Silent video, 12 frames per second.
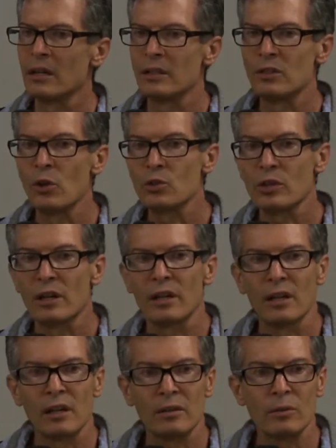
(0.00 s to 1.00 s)

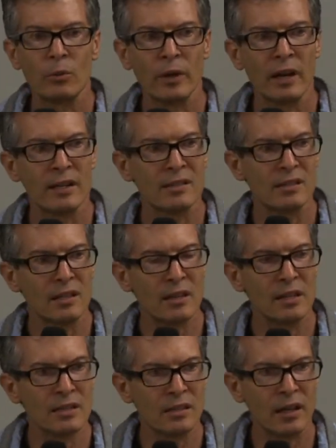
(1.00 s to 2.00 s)
Usually, when I see
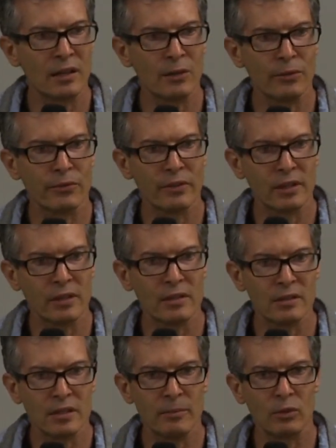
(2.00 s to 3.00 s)
these kind of
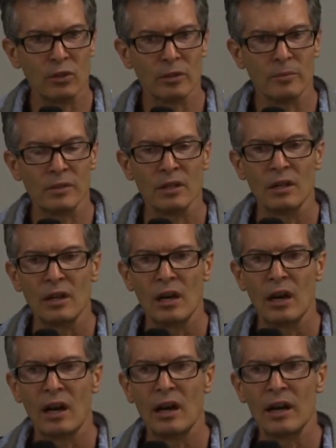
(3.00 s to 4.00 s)
symptoms,
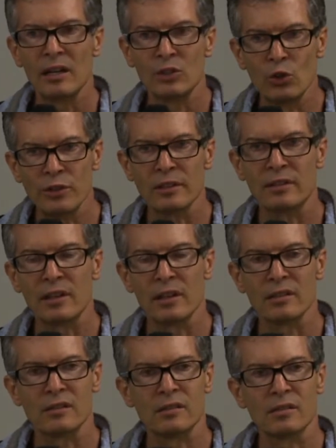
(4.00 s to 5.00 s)
I do the
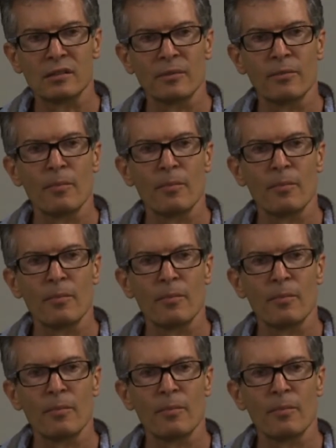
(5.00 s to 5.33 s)
tests,